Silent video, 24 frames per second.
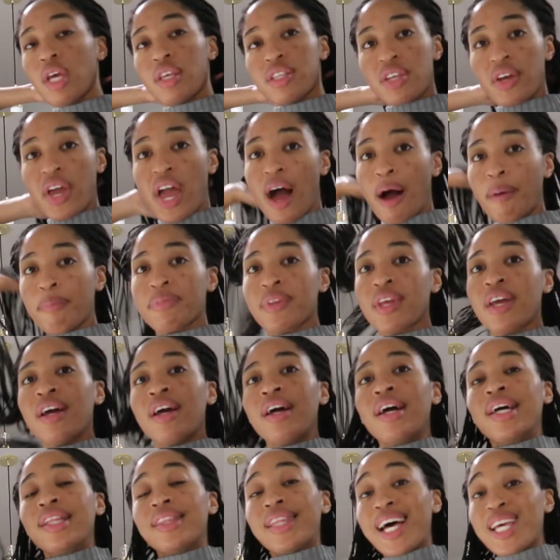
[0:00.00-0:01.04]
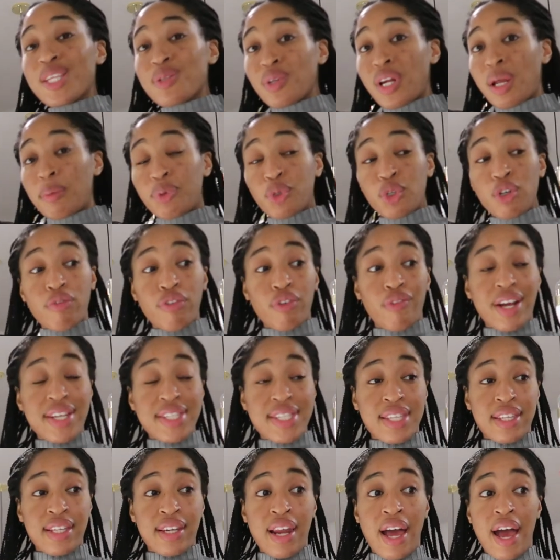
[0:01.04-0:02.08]
So yeah, that's what I'm doing for the
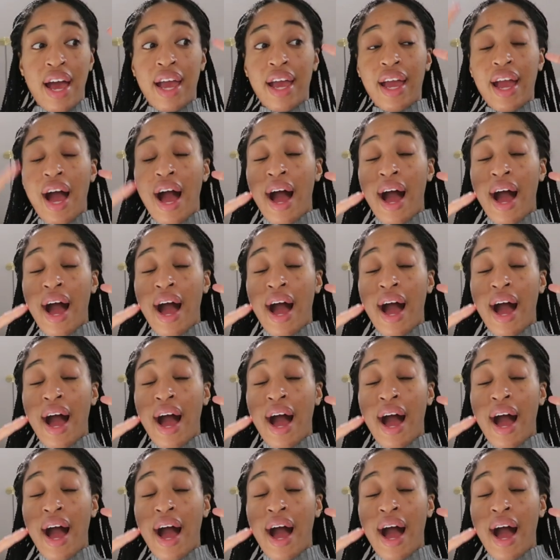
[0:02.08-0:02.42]
rest of the night.